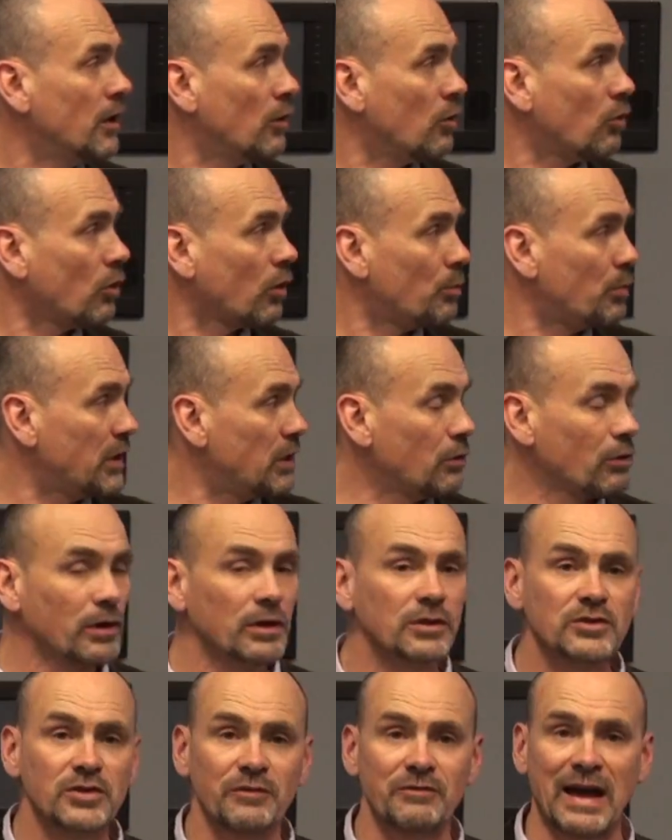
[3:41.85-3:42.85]
or
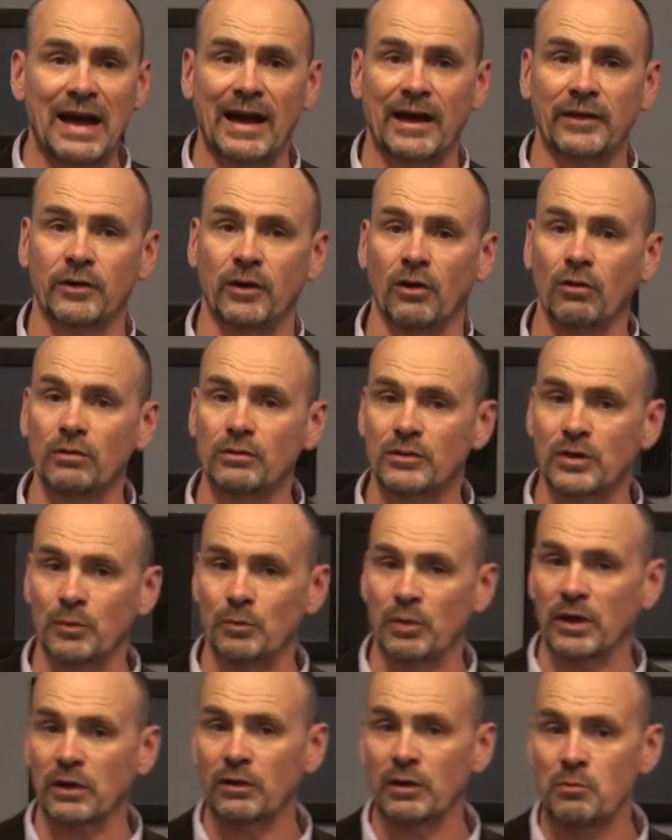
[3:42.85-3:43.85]
appearance of adult,
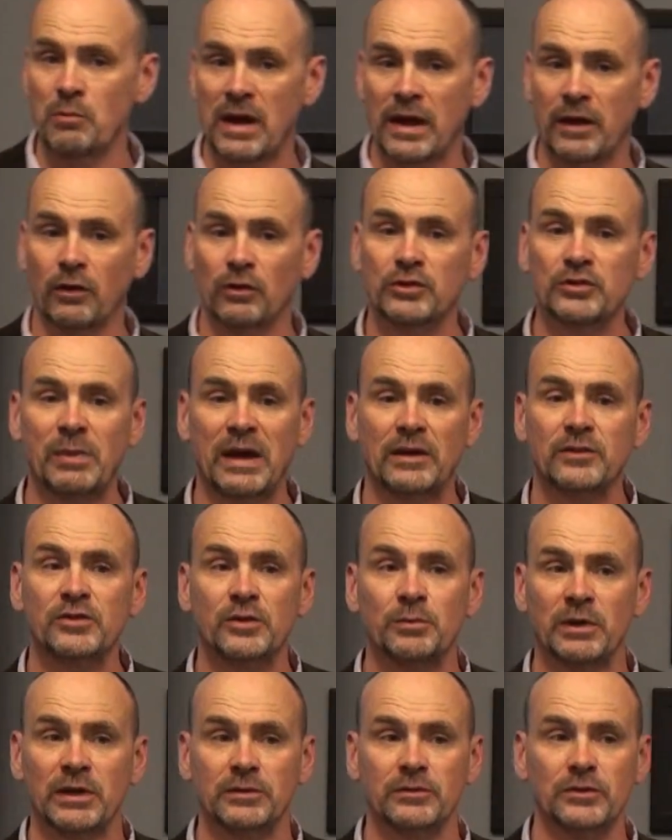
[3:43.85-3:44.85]
typically male
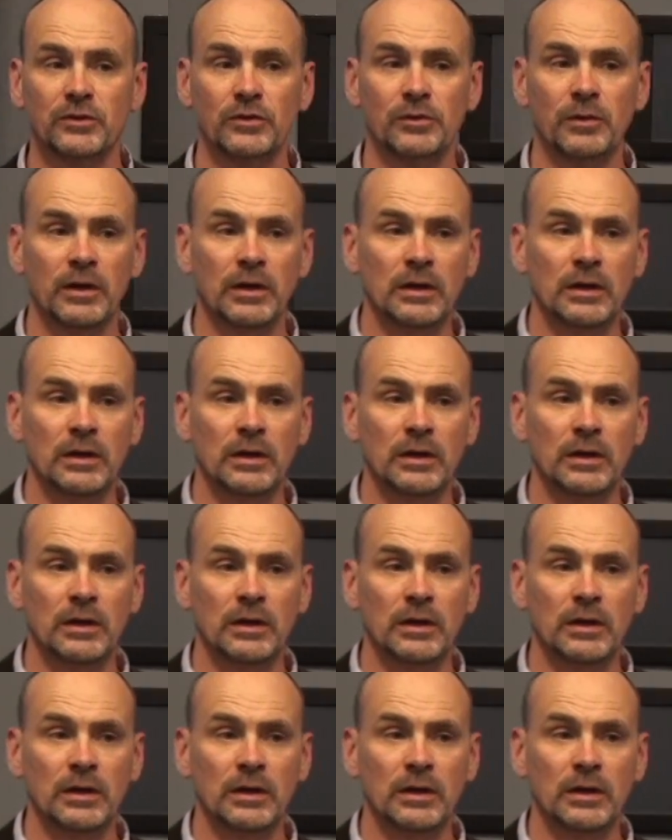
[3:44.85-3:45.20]
specimens.